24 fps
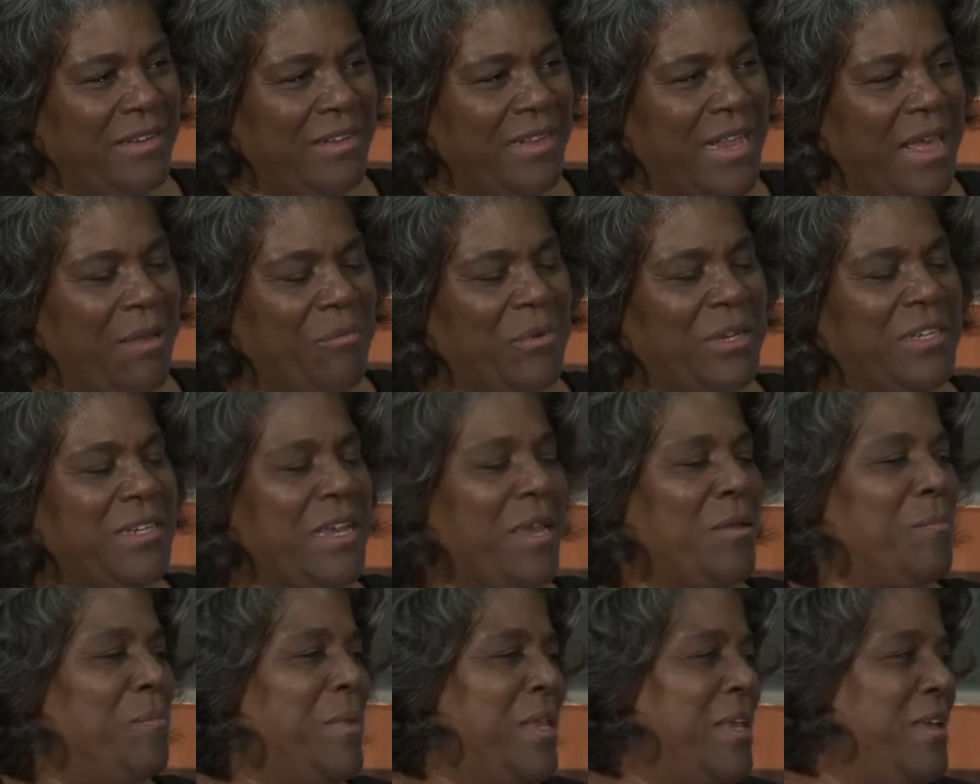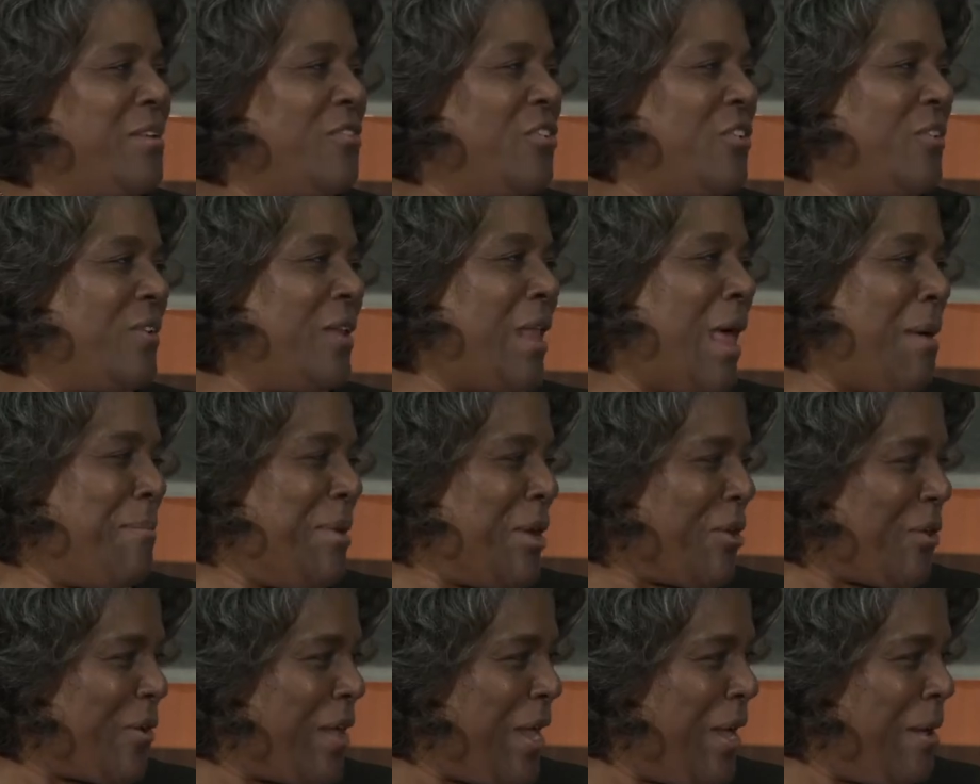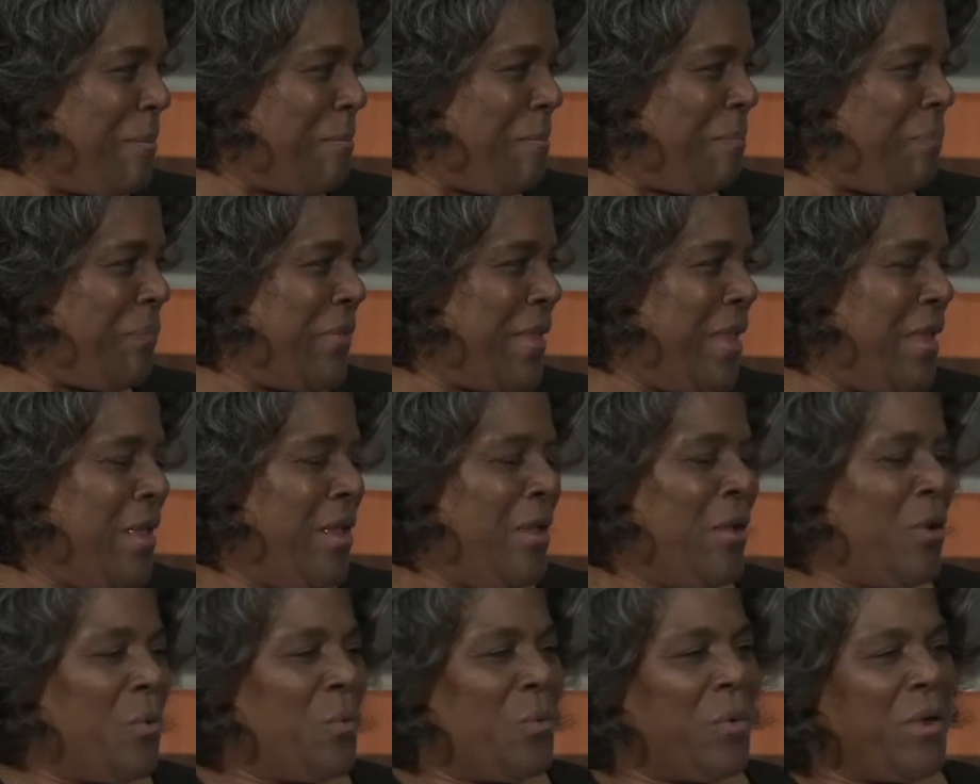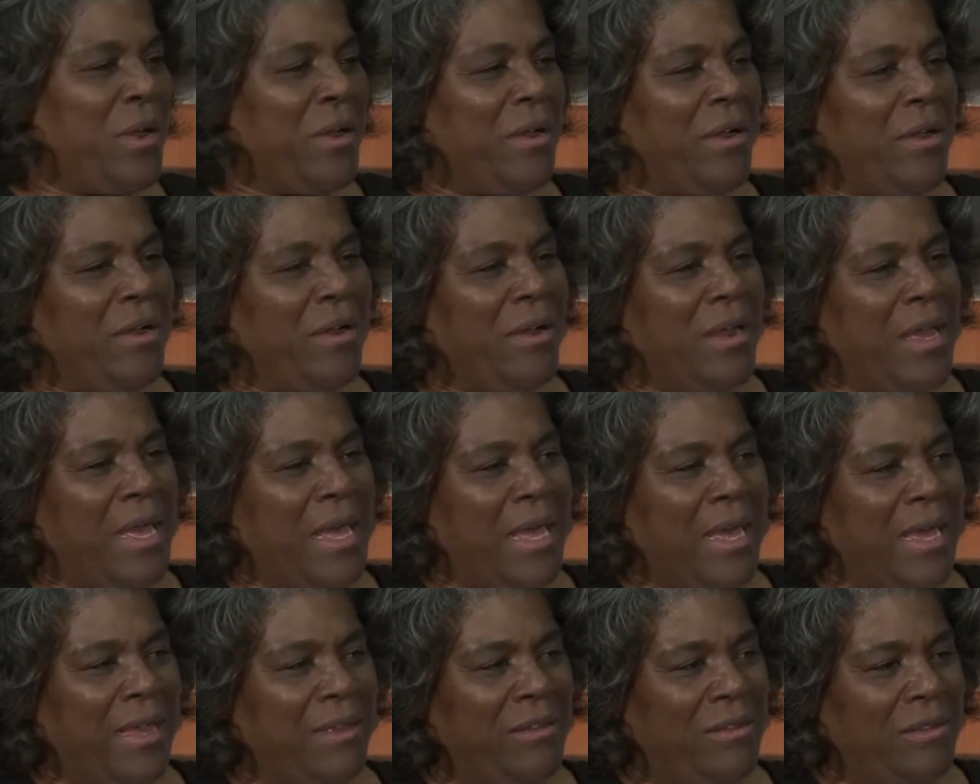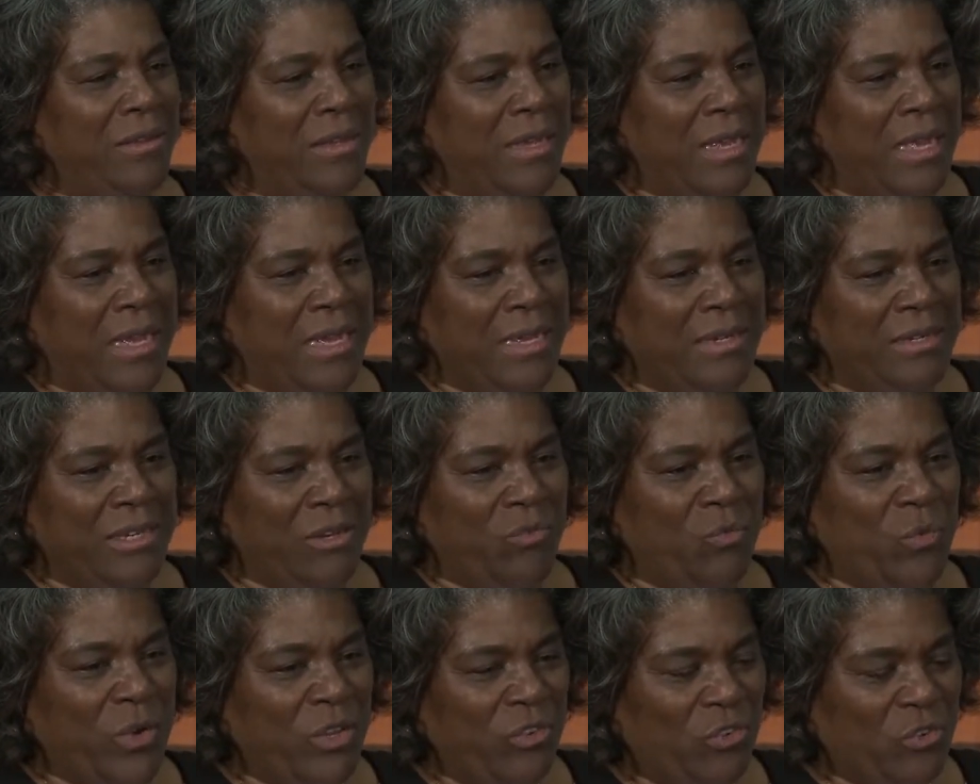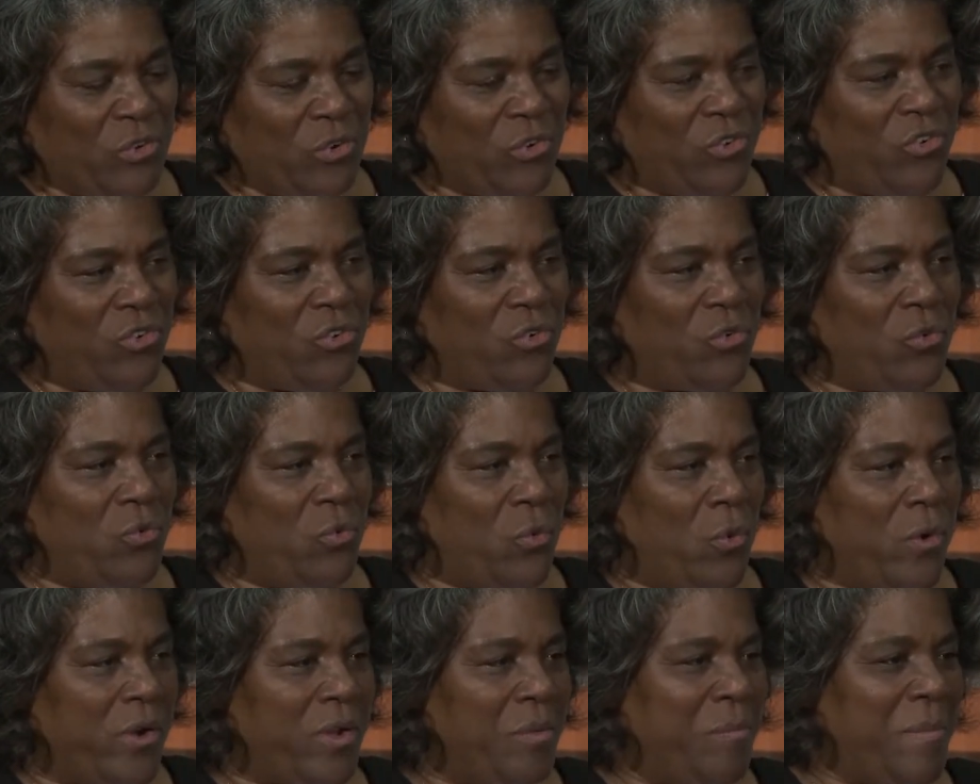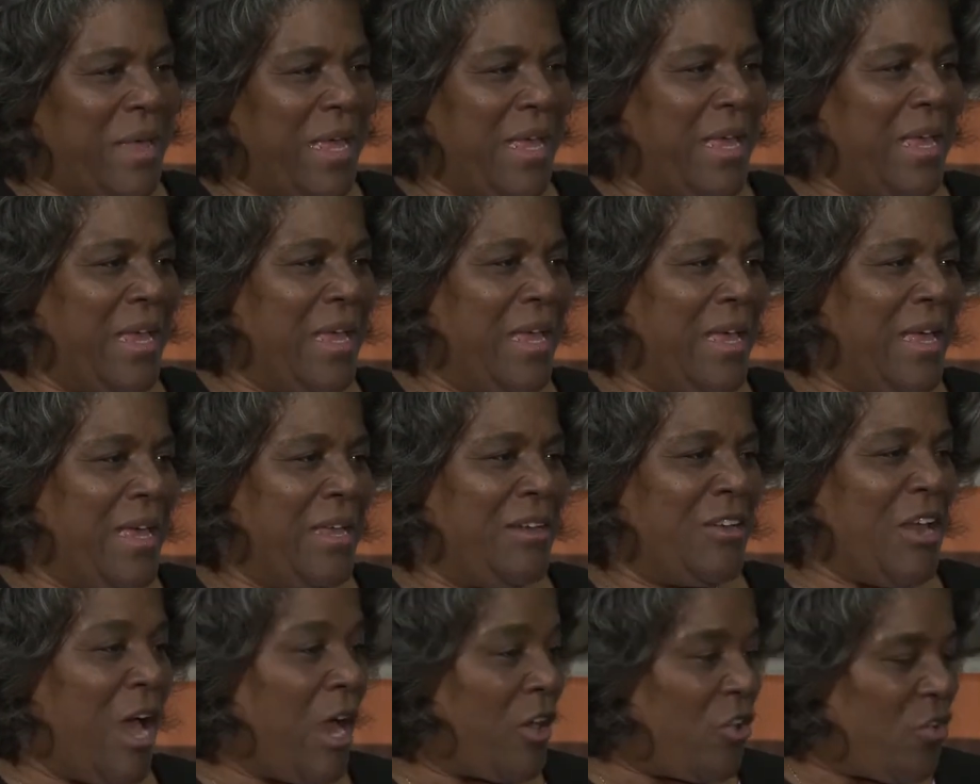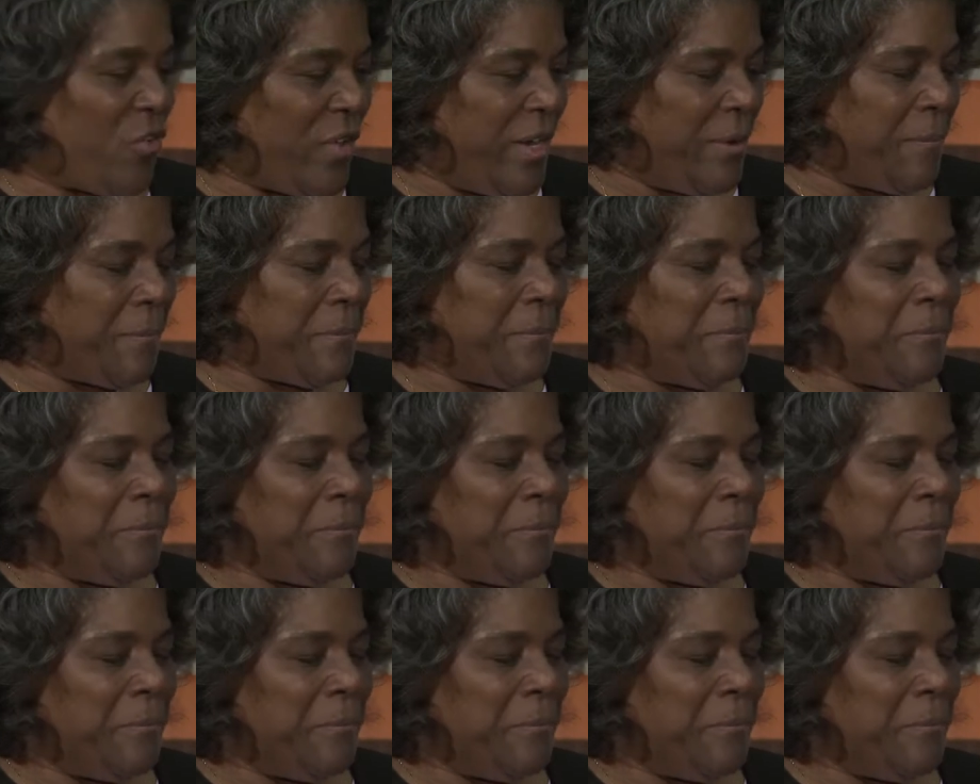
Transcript: And that would take me to Liberia, where I uh, did research toward my uh, doctorate.